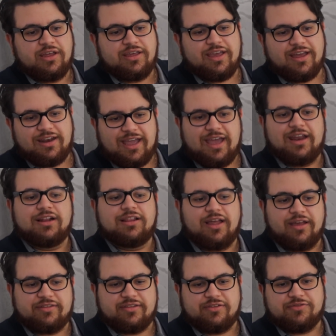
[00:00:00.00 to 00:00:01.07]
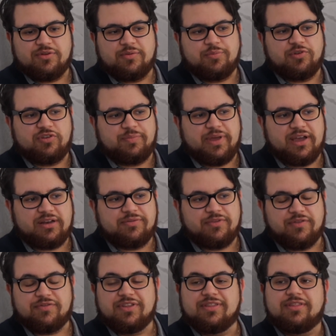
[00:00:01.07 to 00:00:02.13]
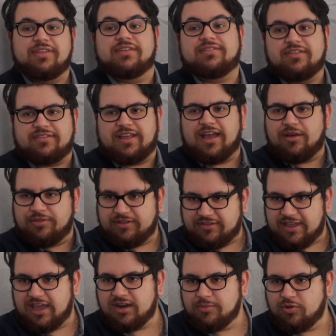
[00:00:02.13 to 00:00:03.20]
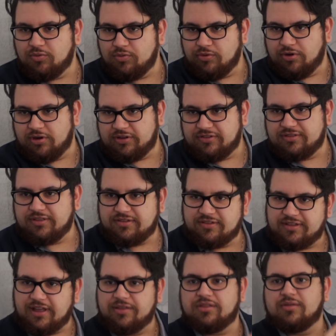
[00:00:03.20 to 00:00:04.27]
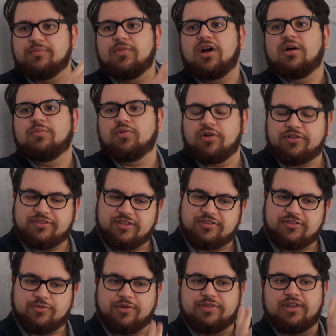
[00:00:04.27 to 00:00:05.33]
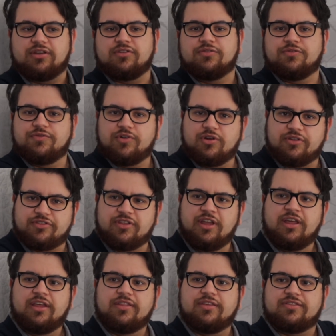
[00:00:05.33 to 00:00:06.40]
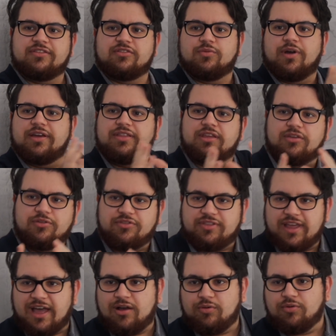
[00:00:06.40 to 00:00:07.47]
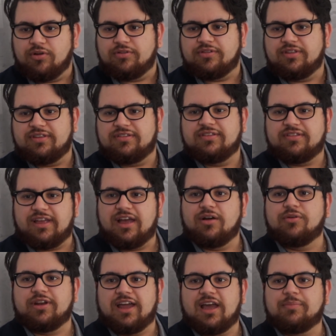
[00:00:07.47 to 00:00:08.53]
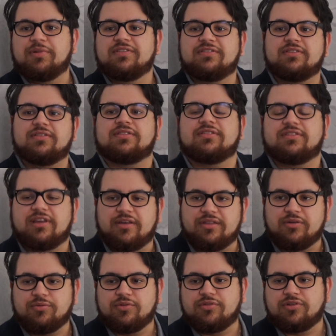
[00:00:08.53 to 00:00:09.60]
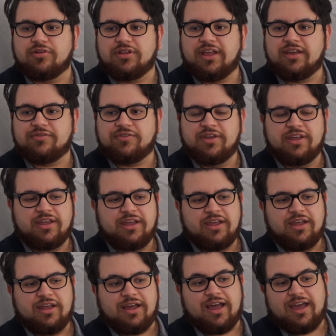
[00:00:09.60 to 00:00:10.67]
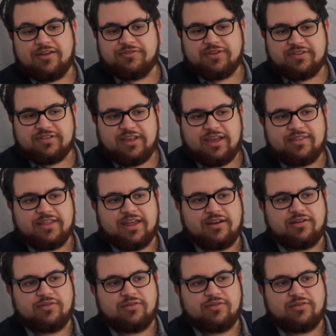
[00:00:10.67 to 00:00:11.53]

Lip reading: can analyze it from a perspective of, this is how this animal works. This is how the mob works. This is what they do first. This is why they use that word. This is how it happens, is how they ruin your life. I have to say that